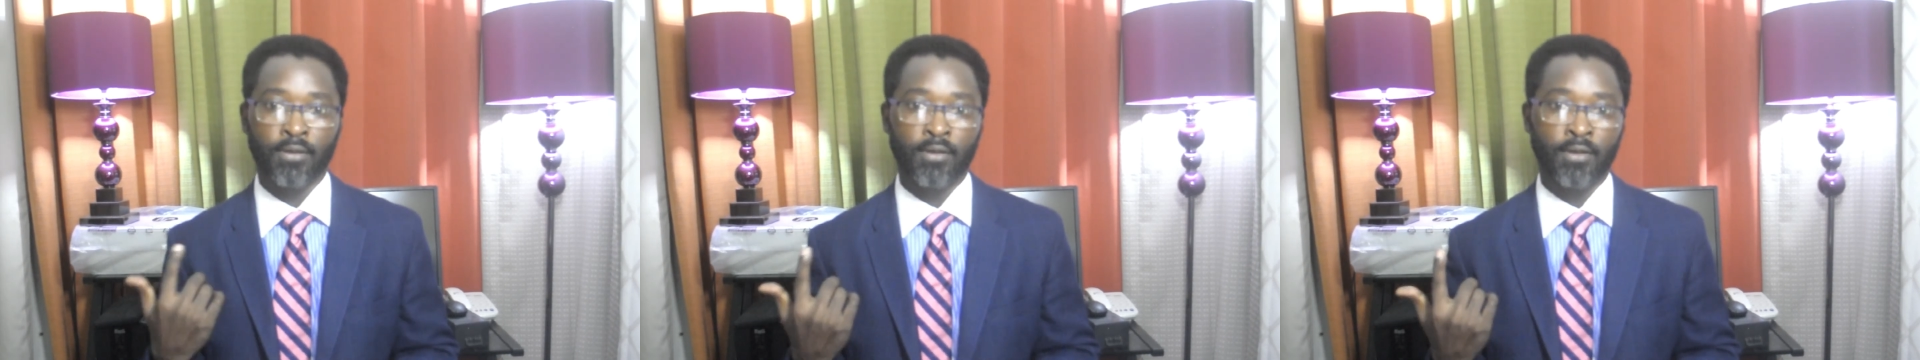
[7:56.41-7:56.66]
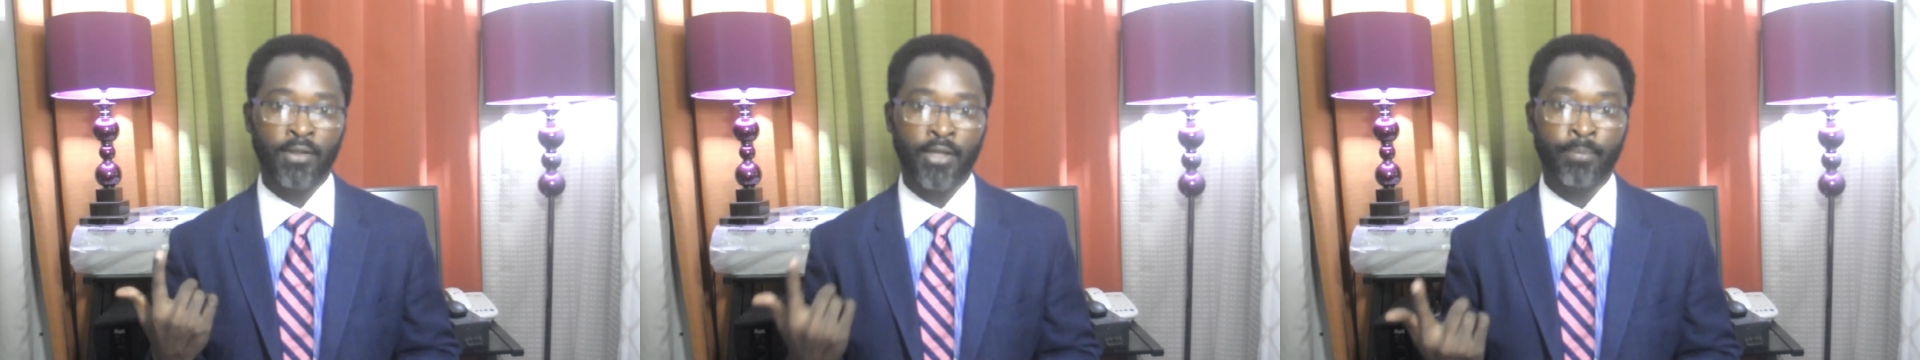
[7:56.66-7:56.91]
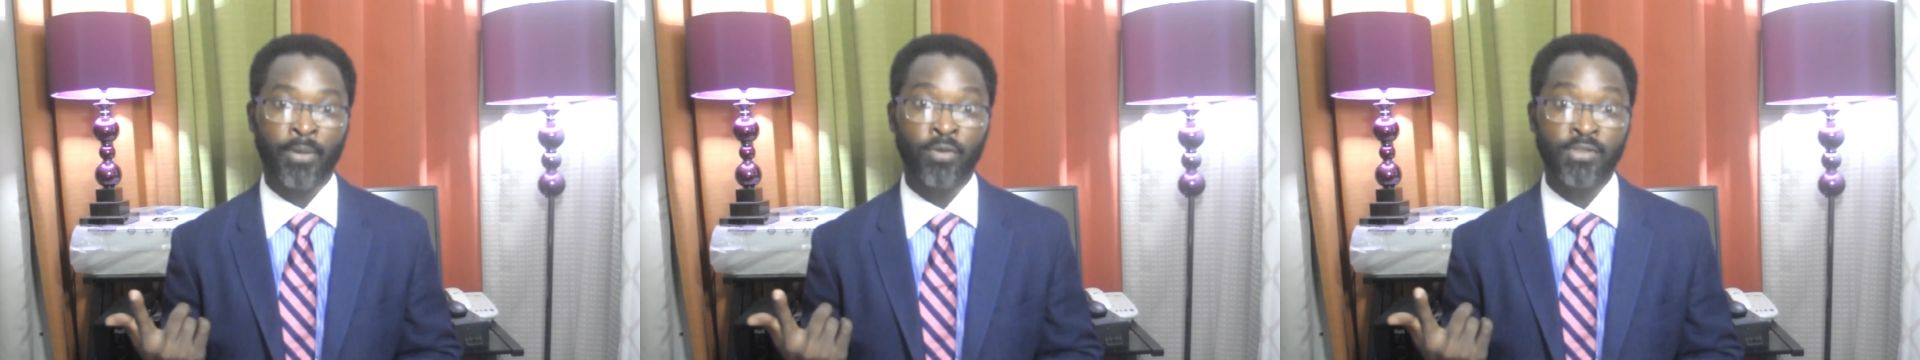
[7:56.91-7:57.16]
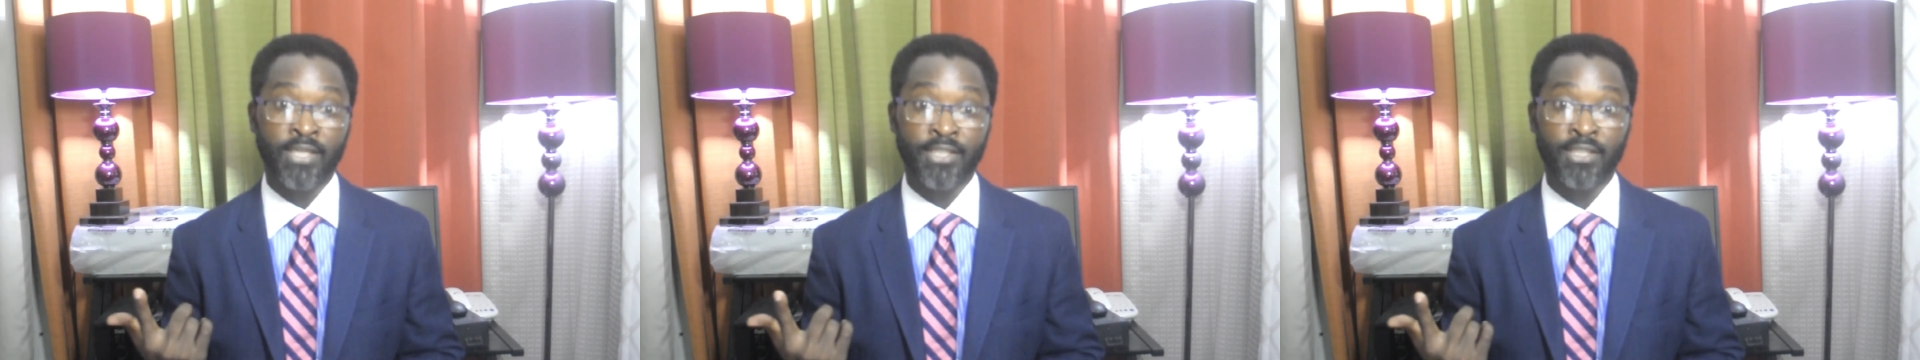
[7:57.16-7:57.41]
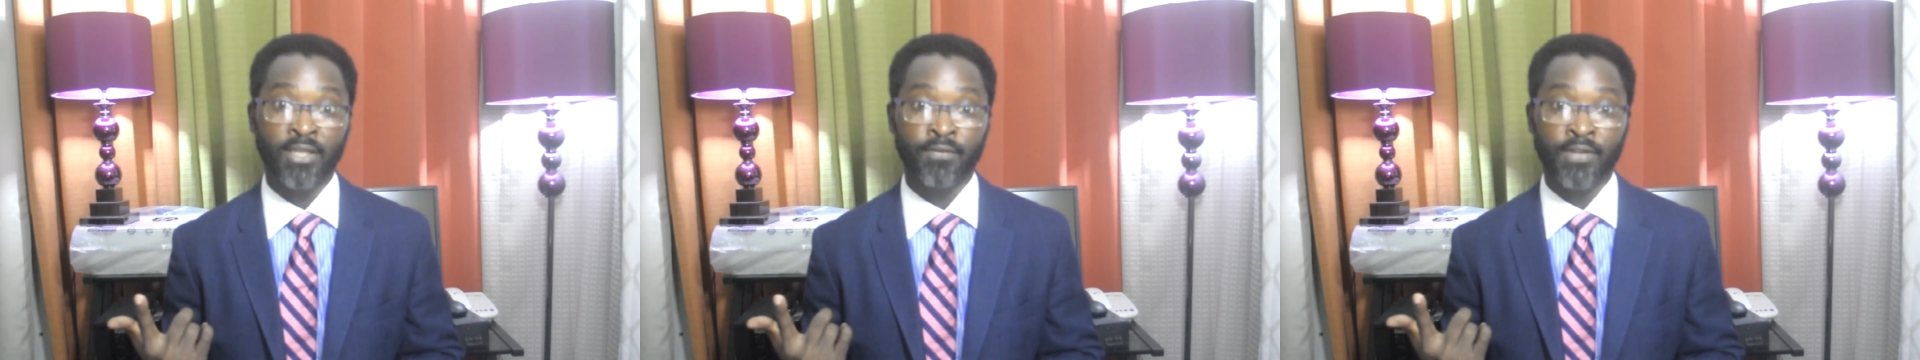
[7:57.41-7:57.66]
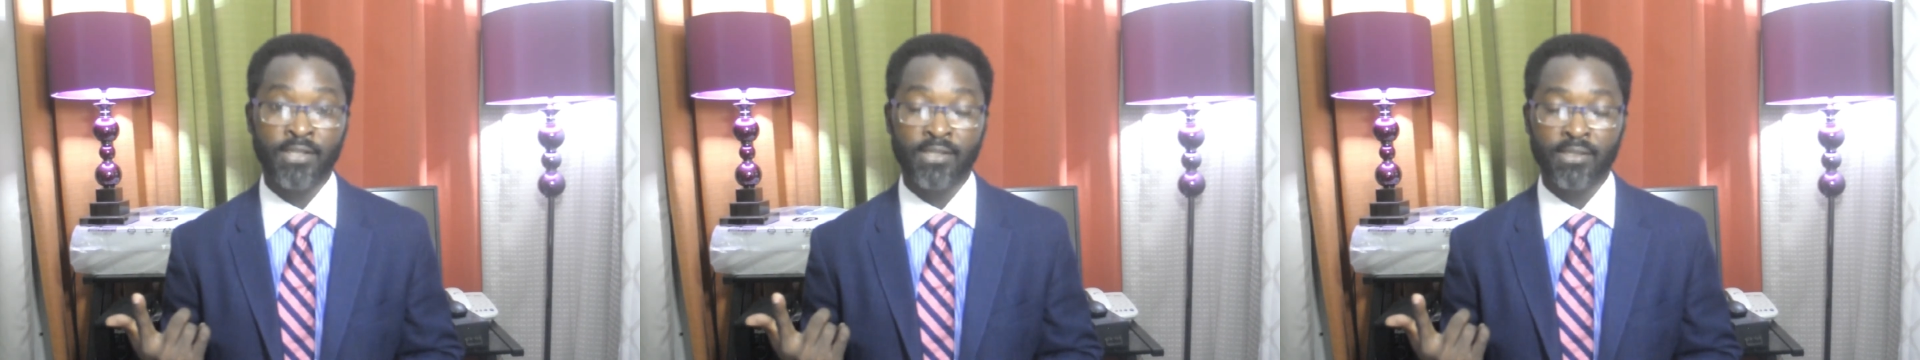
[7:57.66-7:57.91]
the about section of
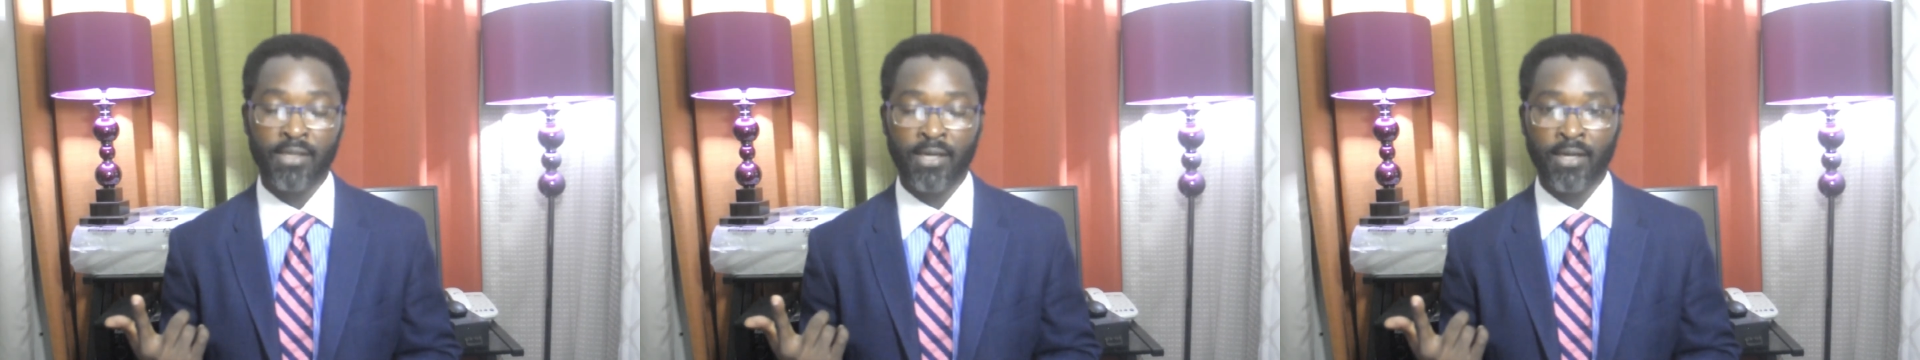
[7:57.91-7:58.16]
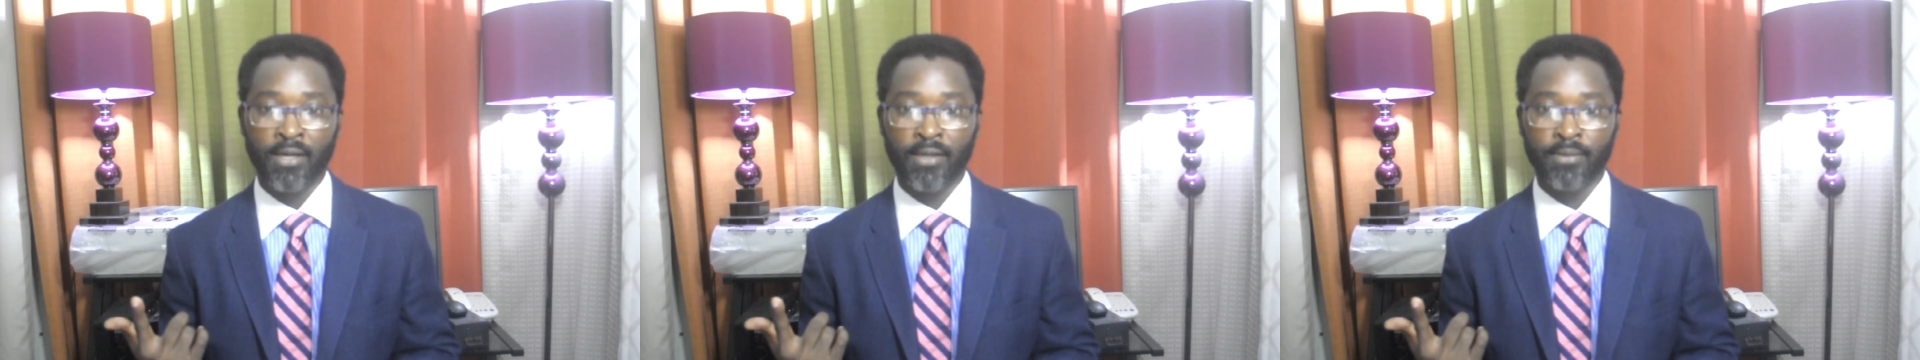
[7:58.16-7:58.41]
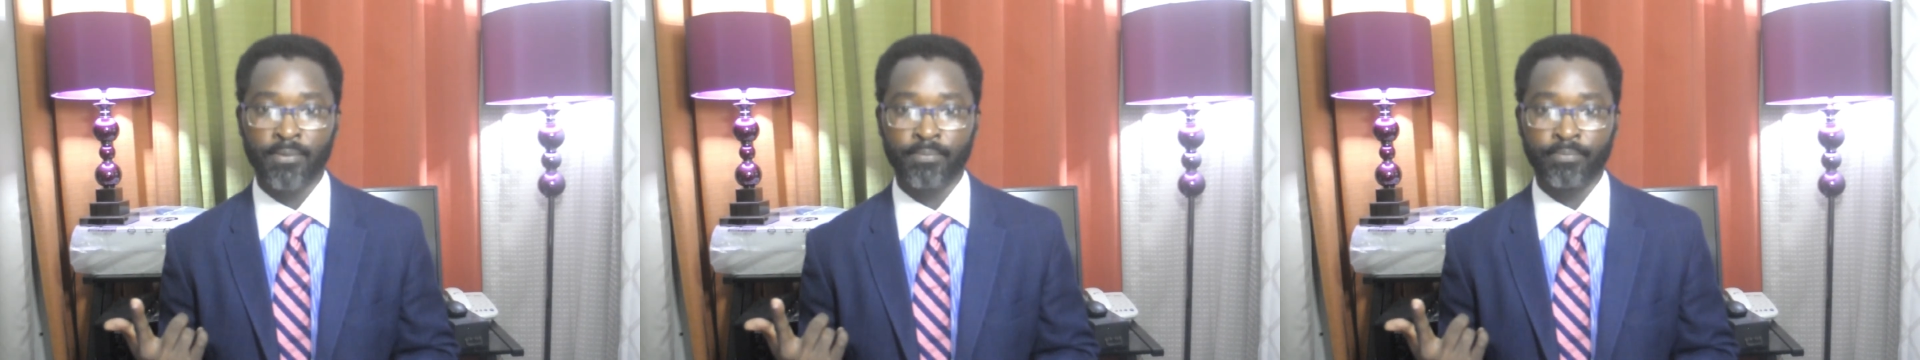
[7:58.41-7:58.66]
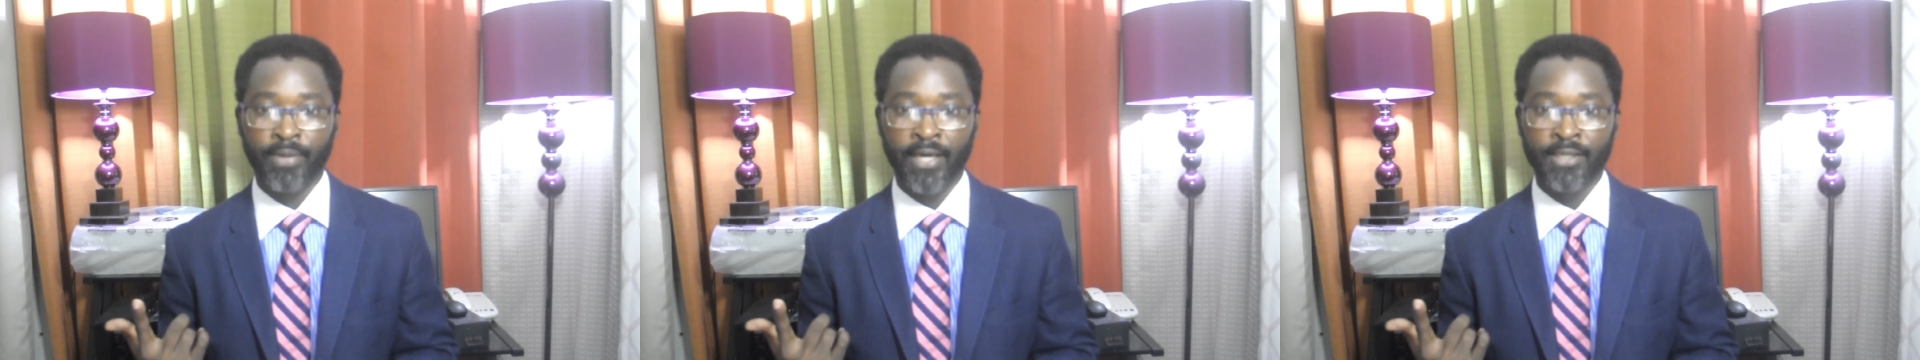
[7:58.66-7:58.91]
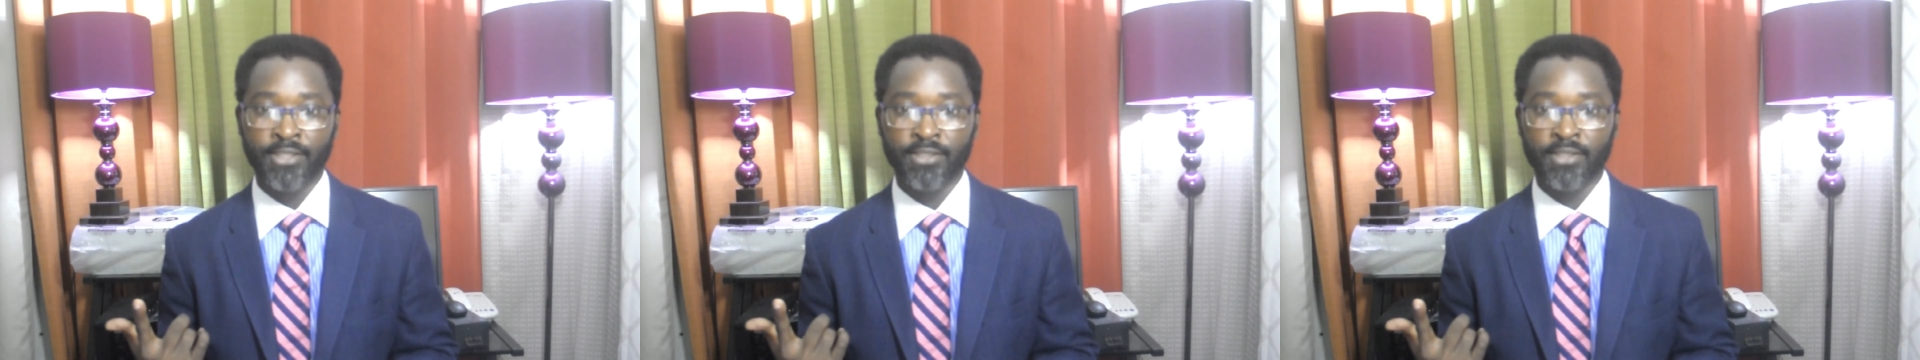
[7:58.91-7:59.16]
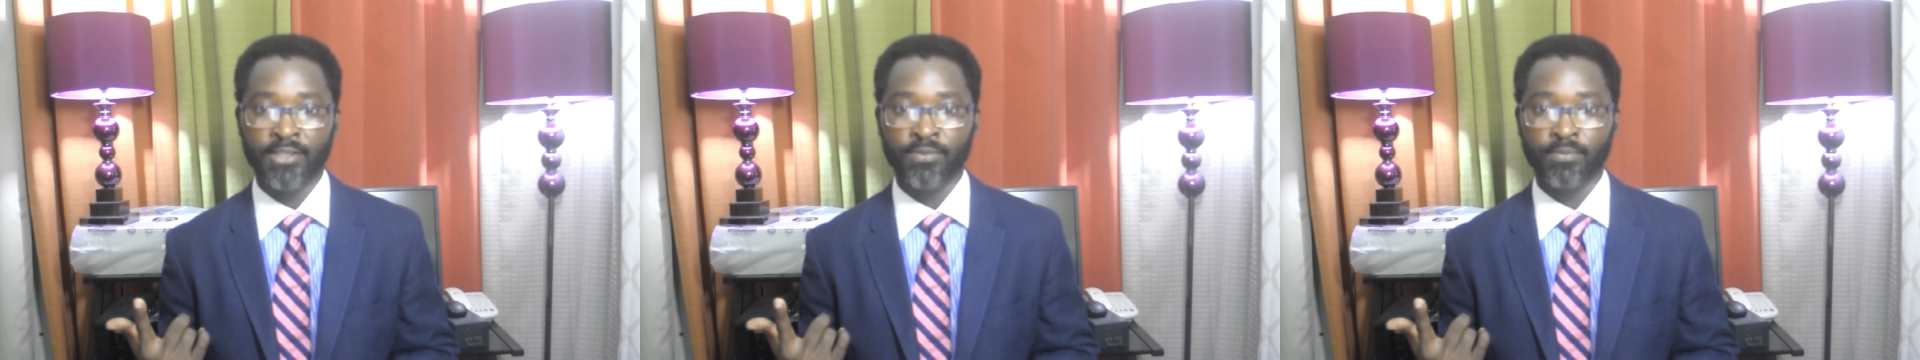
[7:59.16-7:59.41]
this page,
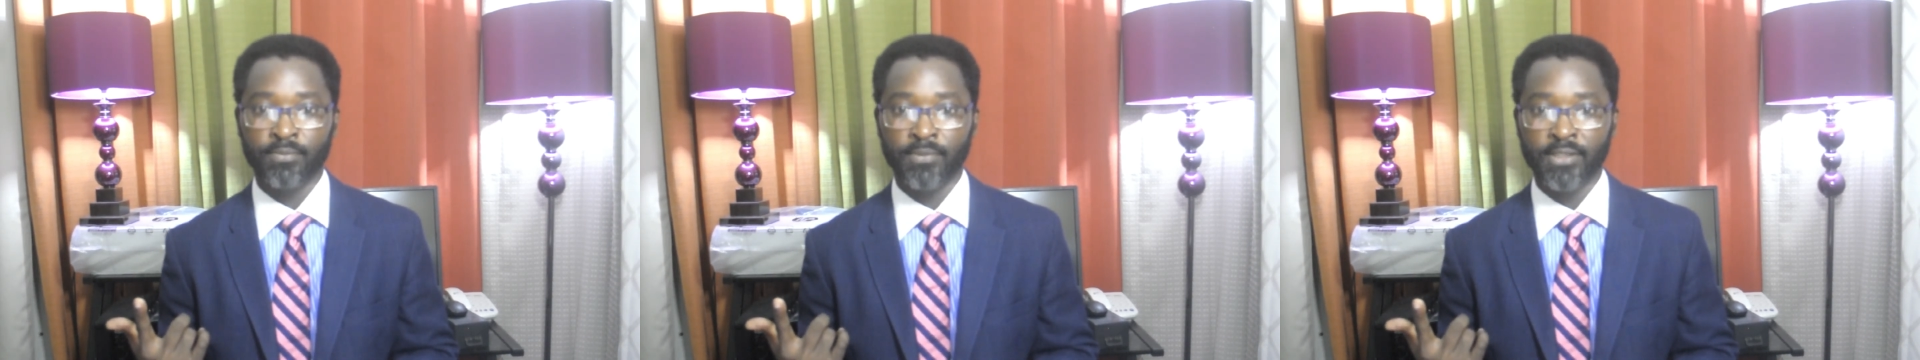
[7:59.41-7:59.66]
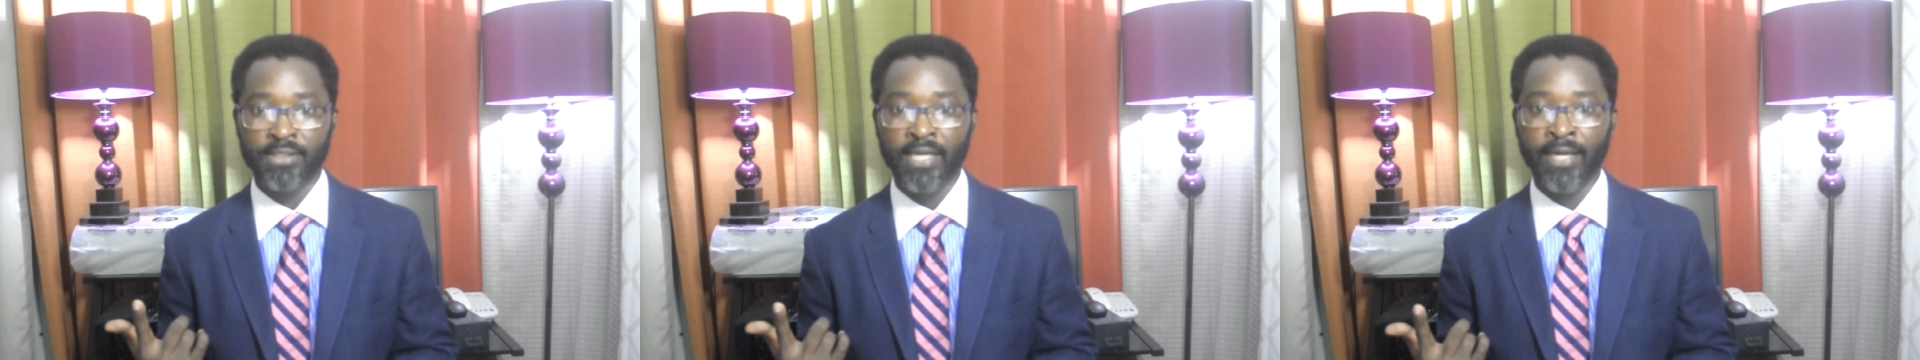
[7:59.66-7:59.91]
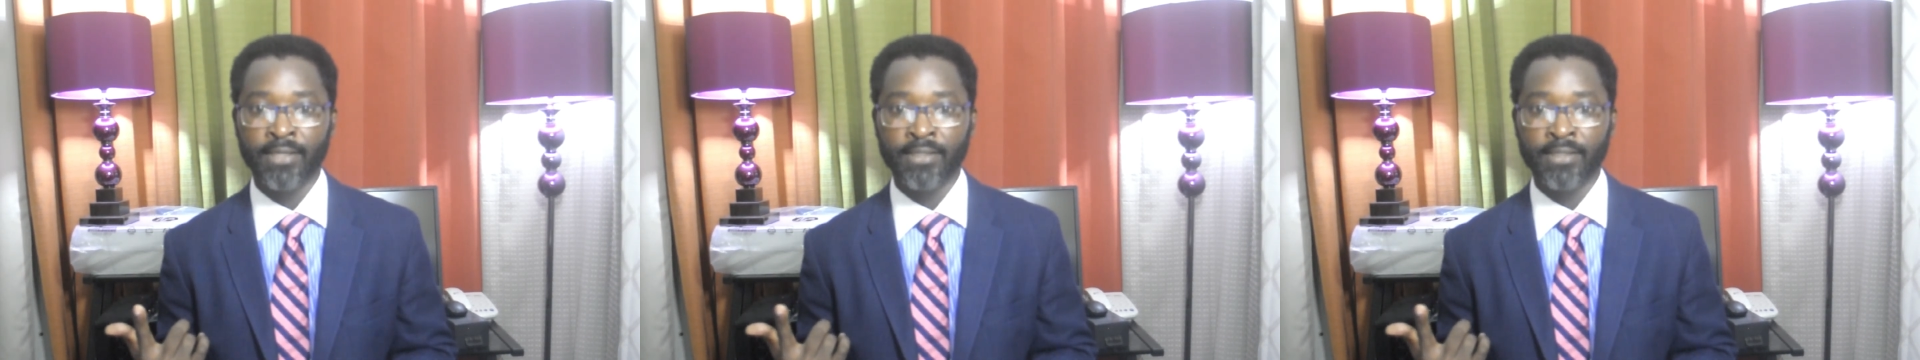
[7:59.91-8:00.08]
this site,